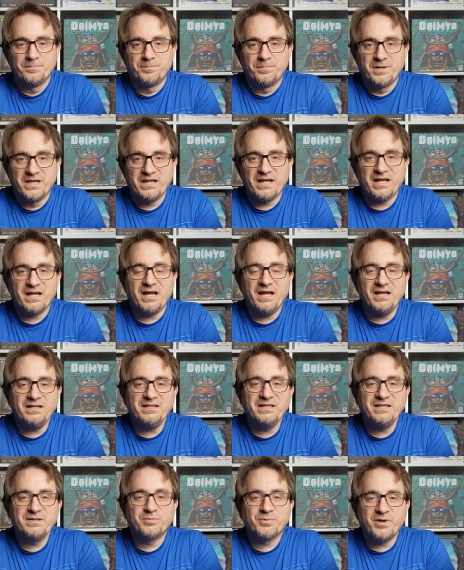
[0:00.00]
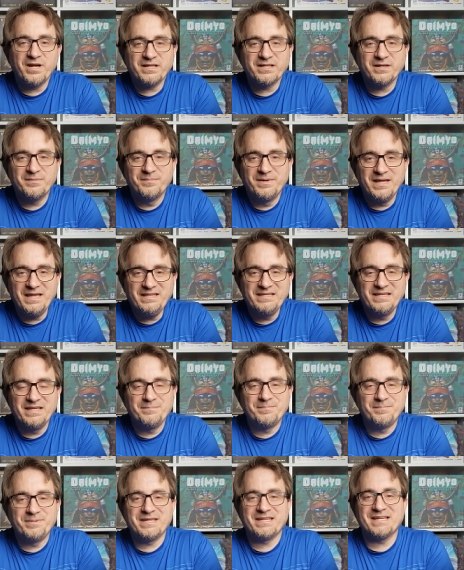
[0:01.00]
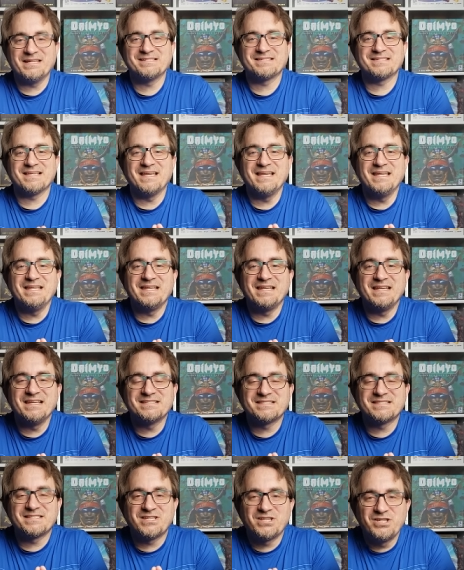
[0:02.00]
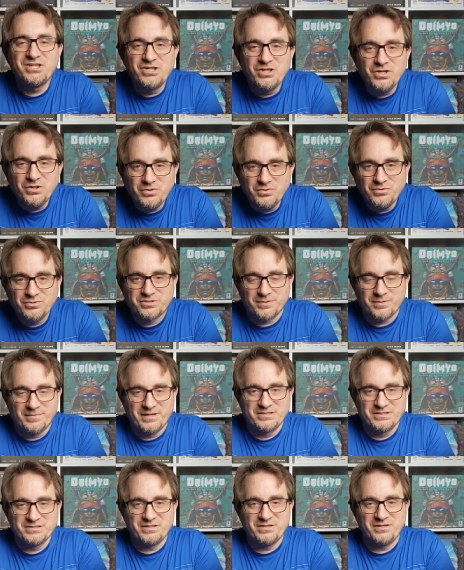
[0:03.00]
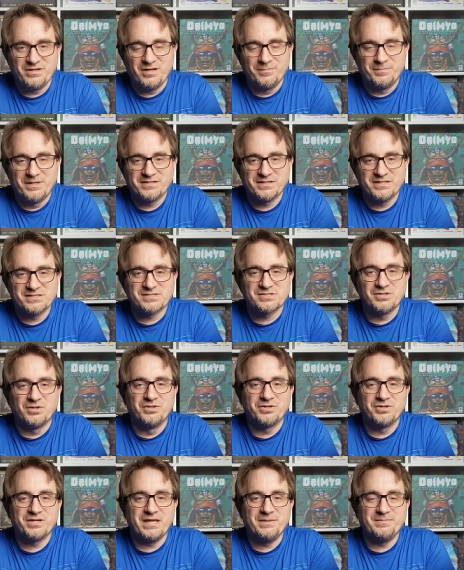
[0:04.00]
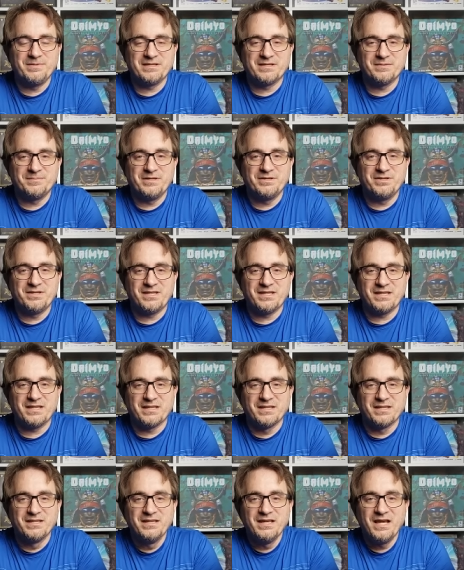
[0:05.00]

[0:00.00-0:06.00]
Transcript: but I highly recommend it because it is huge among among the solo gaming community.